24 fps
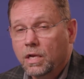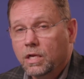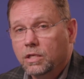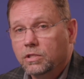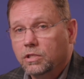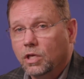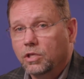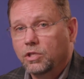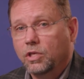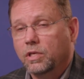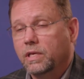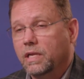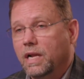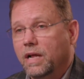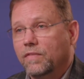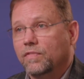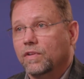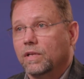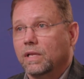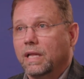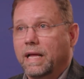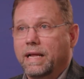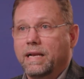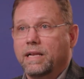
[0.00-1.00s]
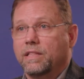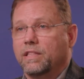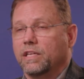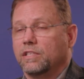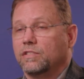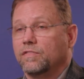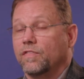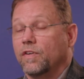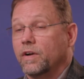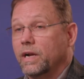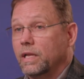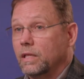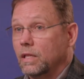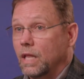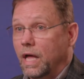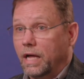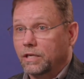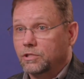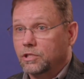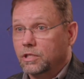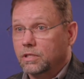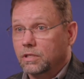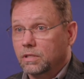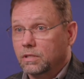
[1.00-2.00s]
So you can have a lady that's very
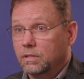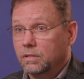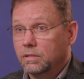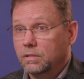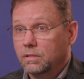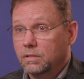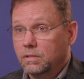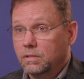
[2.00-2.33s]
logical,